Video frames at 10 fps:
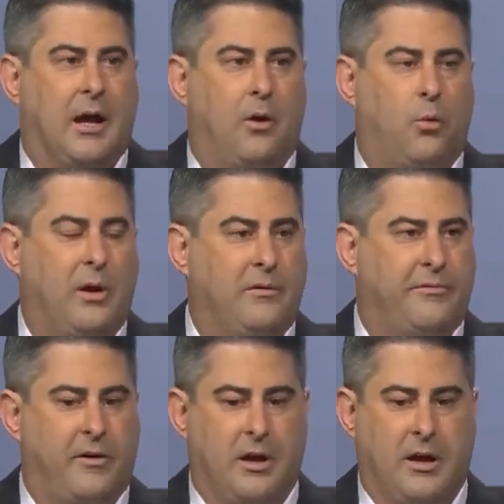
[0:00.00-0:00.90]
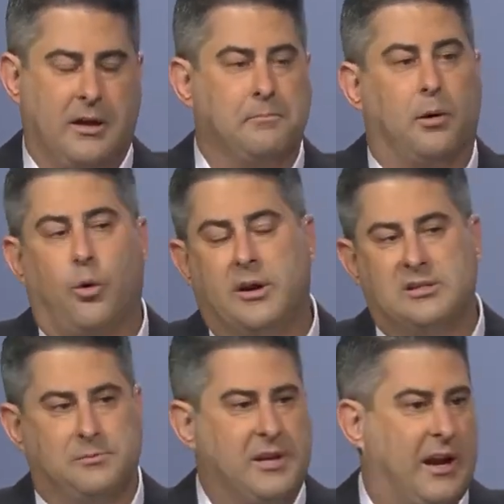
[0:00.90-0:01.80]
We've employed
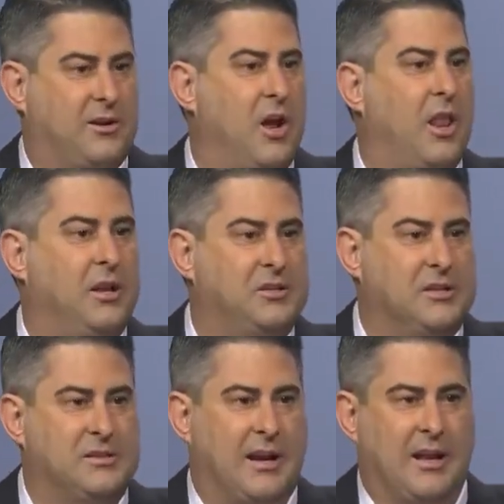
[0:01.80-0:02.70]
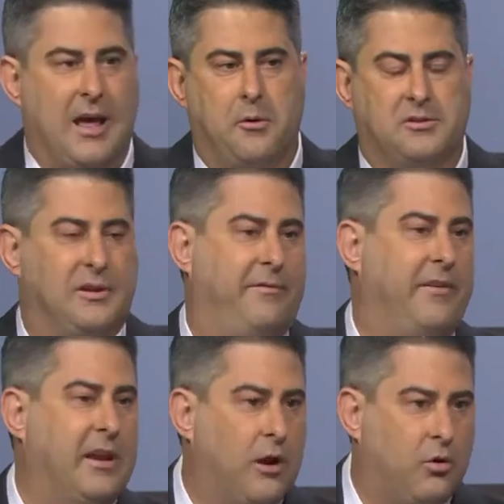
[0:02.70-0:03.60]
some technologies that allow us to
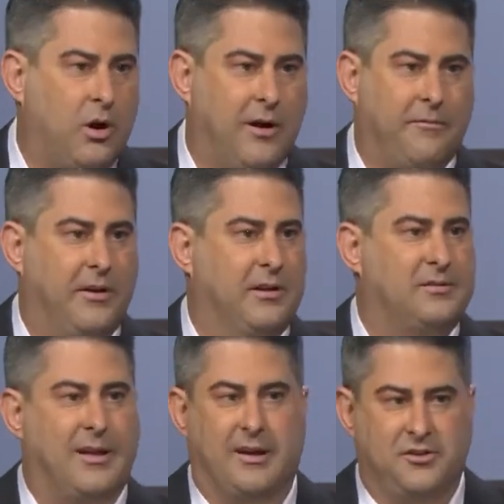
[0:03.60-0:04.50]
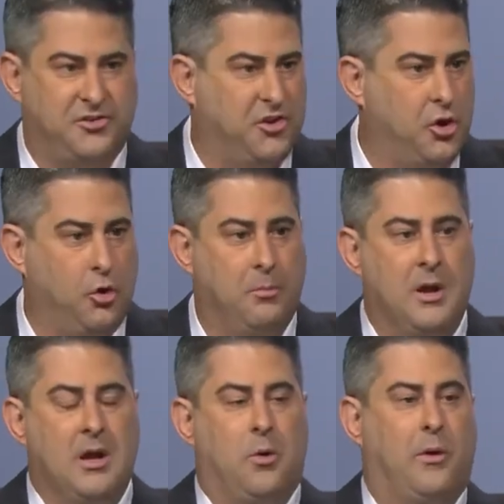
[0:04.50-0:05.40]
video conference, like Zoom.
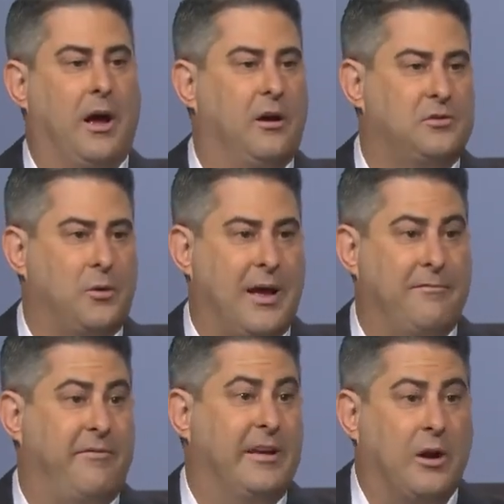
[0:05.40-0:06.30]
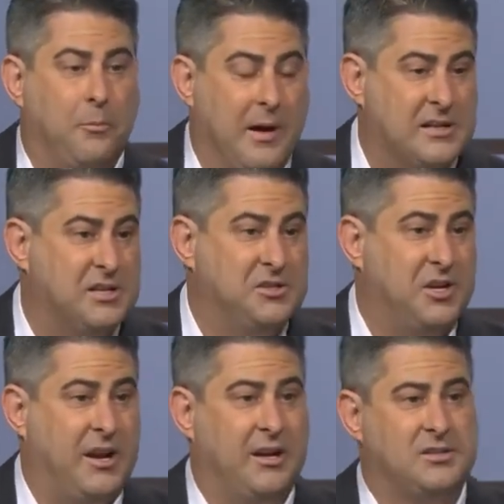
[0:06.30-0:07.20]
We also have video
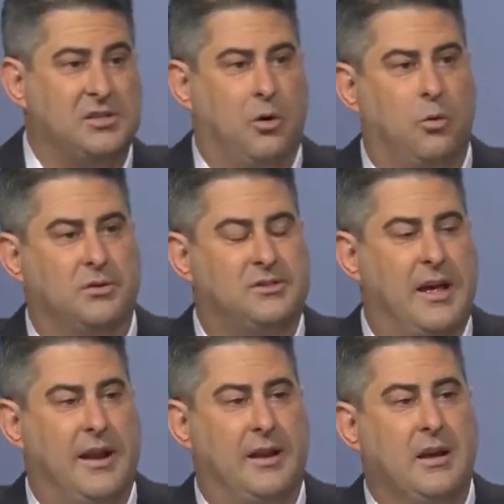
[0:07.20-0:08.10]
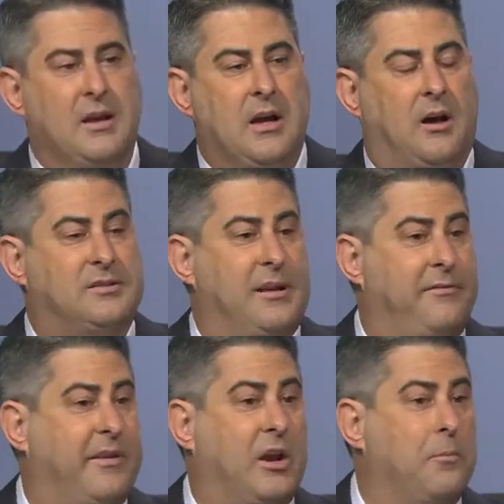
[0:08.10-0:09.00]
messaging, so I'll send
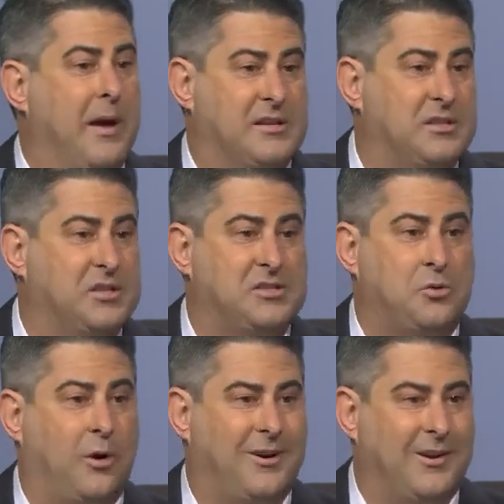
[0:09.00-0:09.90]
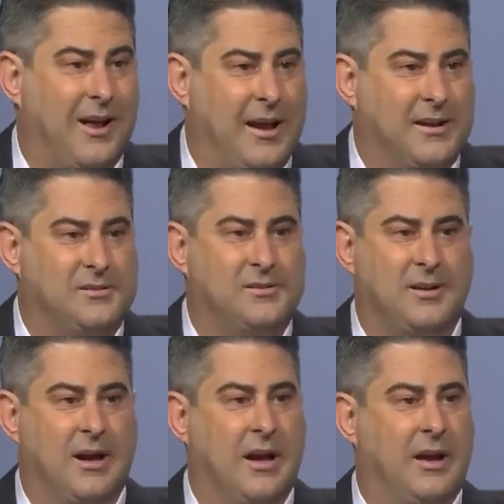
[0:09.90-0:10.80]
video messages to our clients,
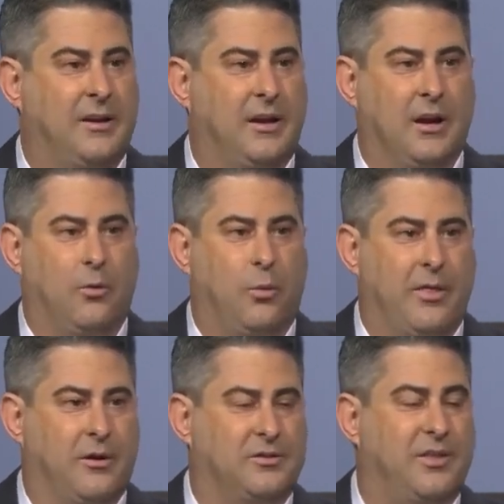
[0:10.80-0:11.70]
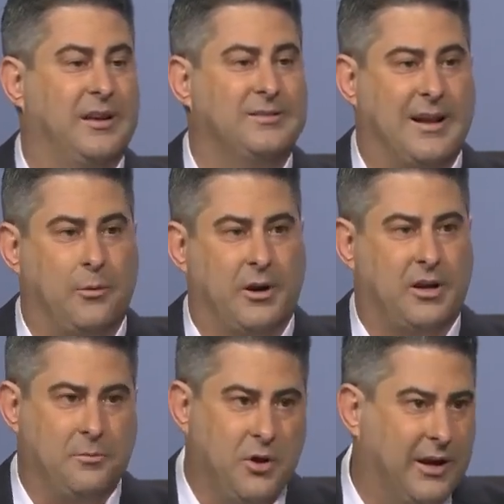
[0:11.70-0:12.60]
when there's things that I want to
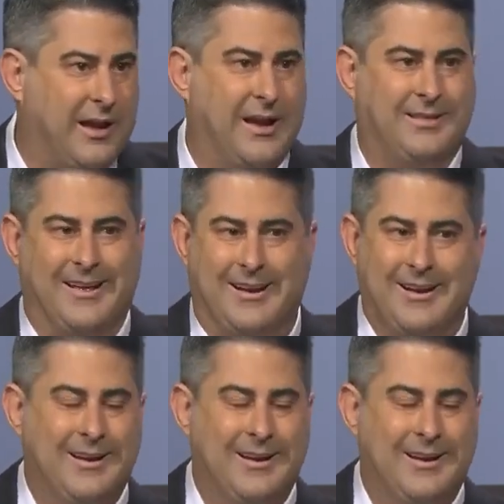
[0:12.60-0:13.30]
communicate that,